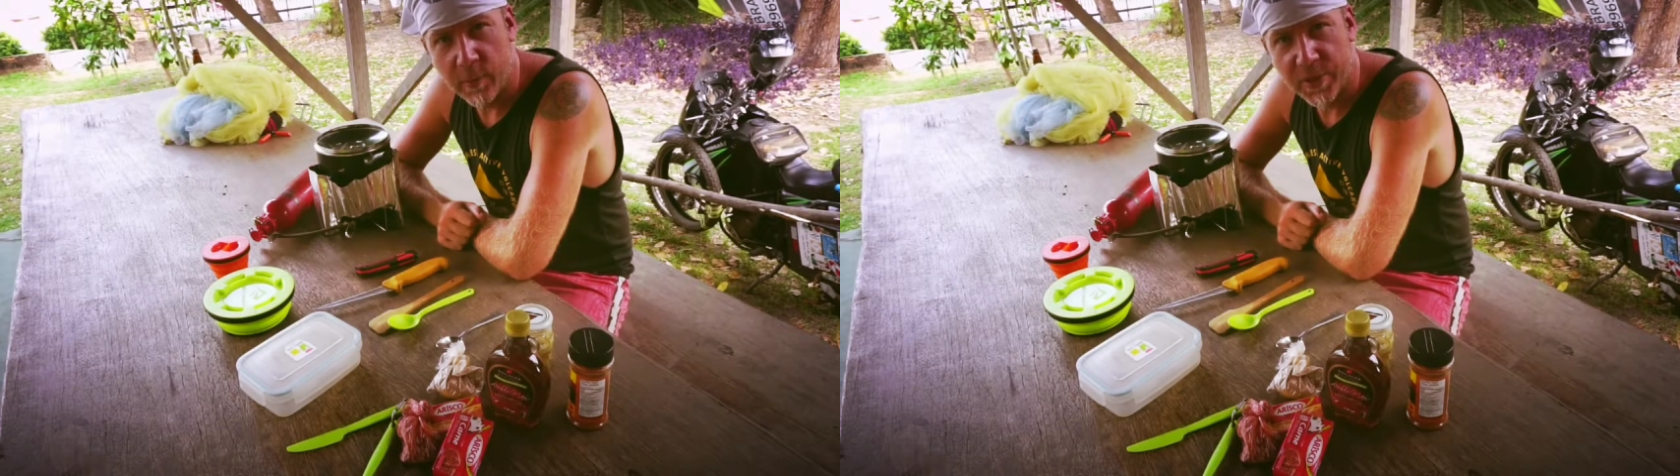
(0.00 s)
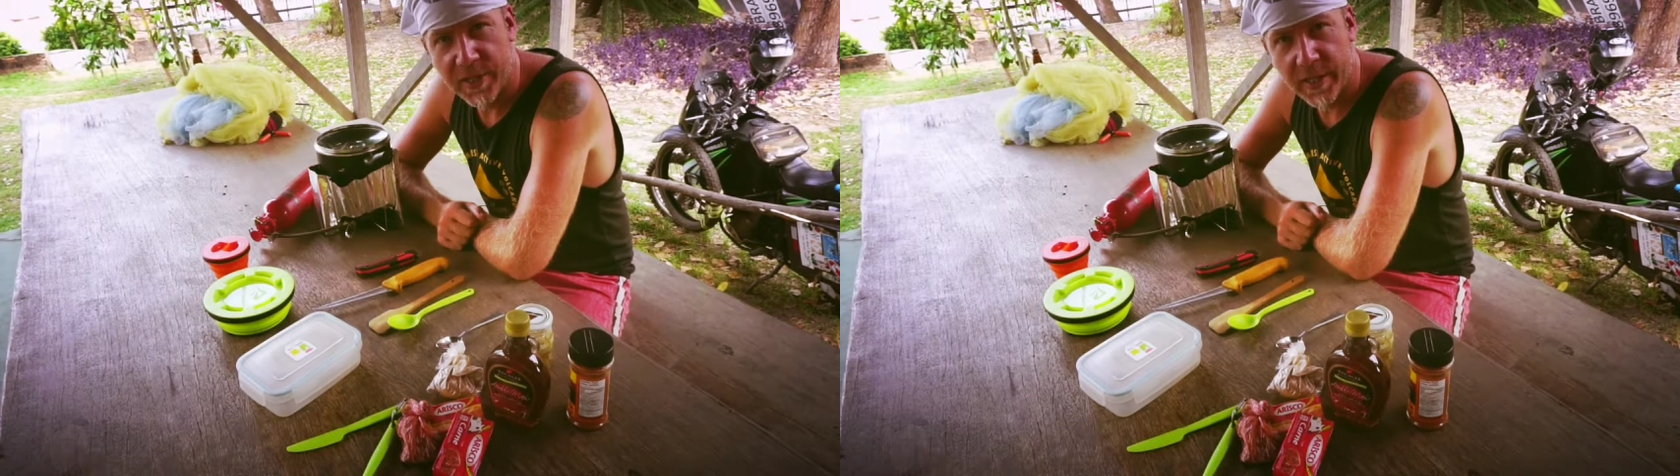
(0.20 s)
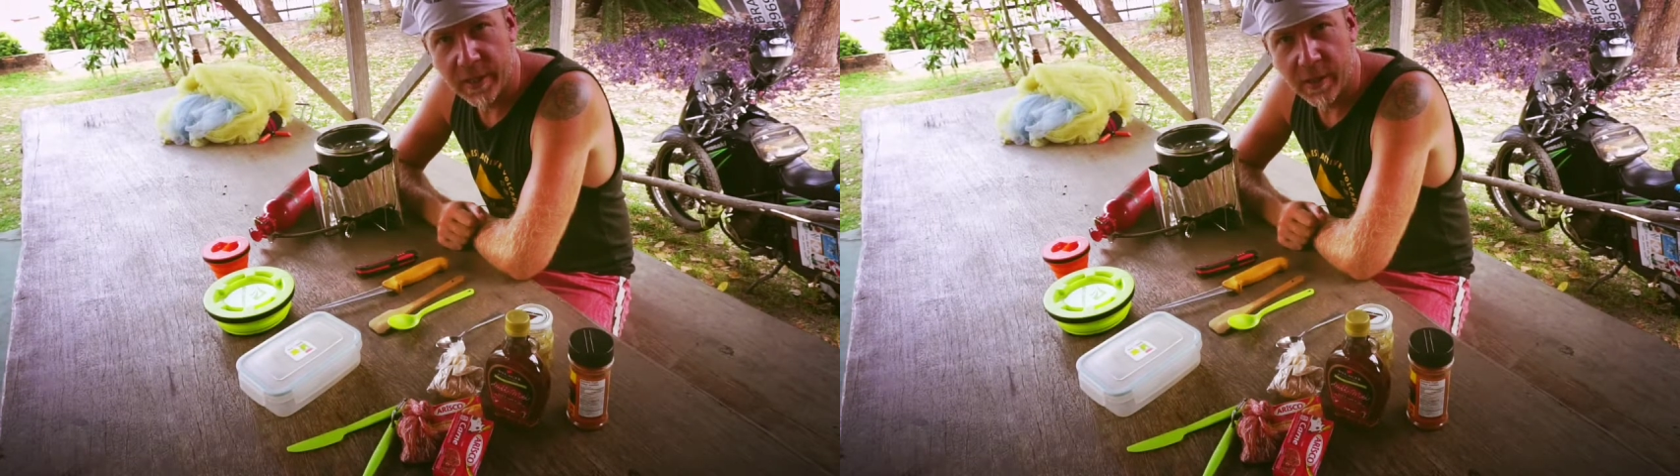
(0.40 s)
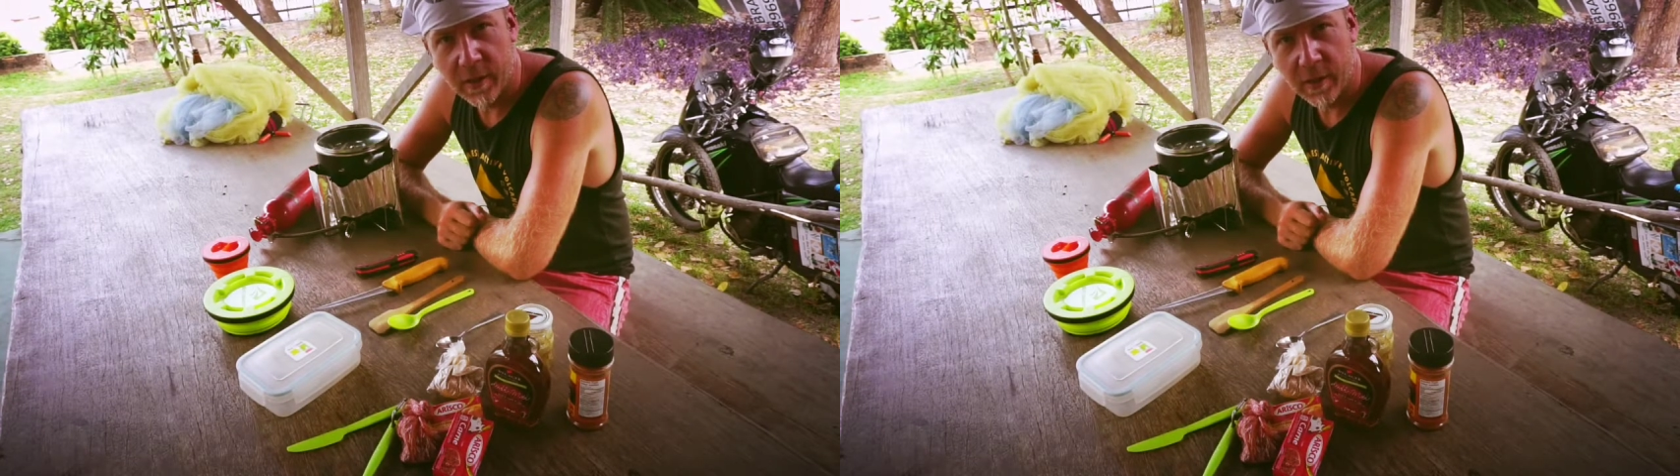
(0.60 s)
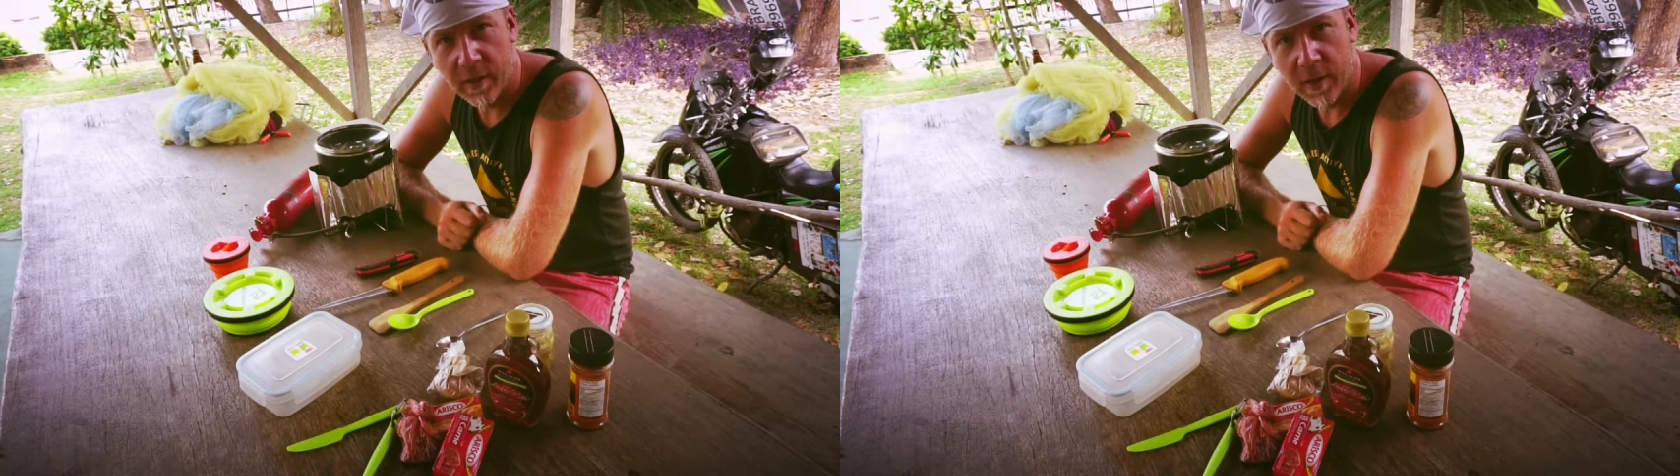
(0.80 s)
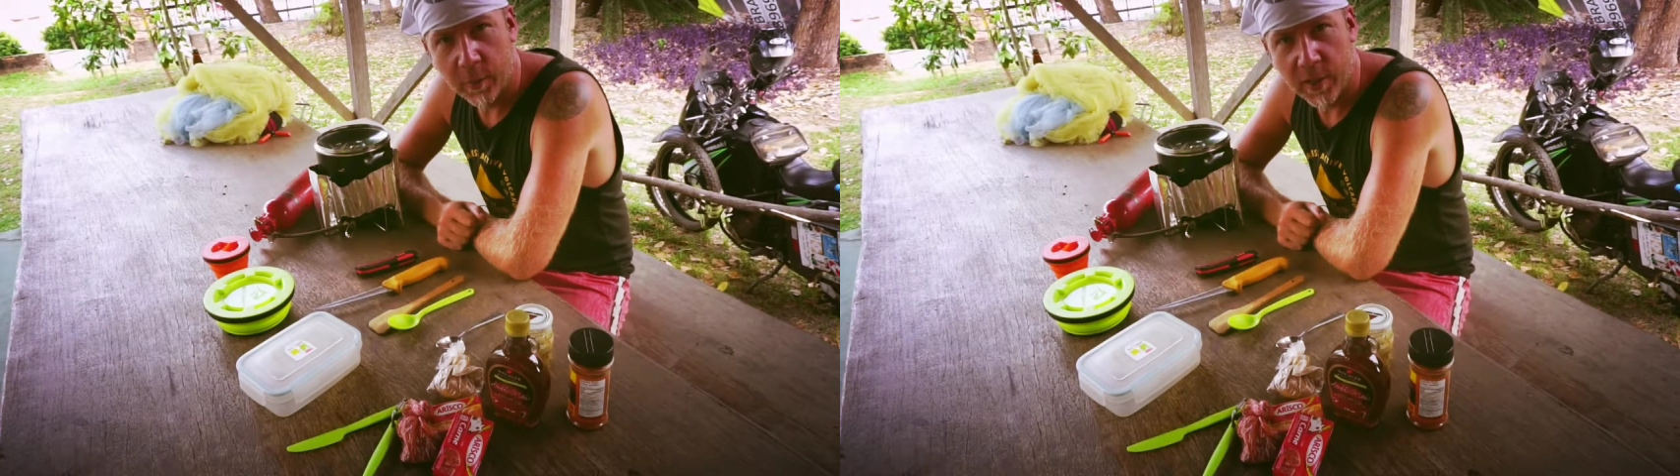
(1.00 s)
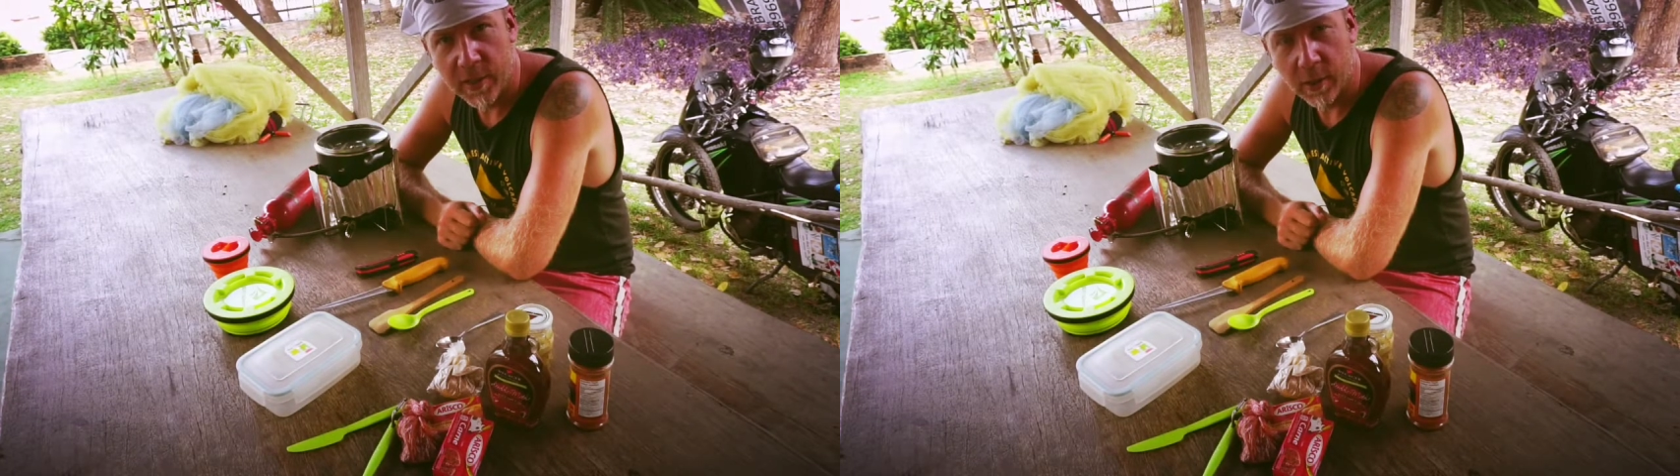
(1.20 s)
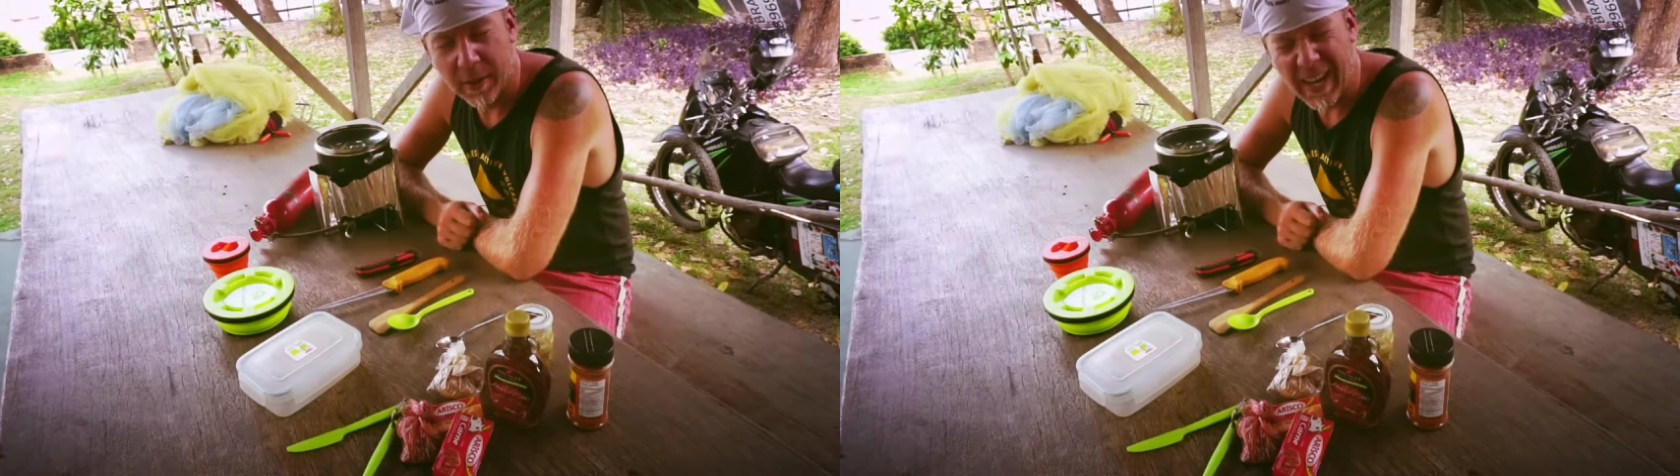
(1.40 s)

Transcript: Brazil in a place called,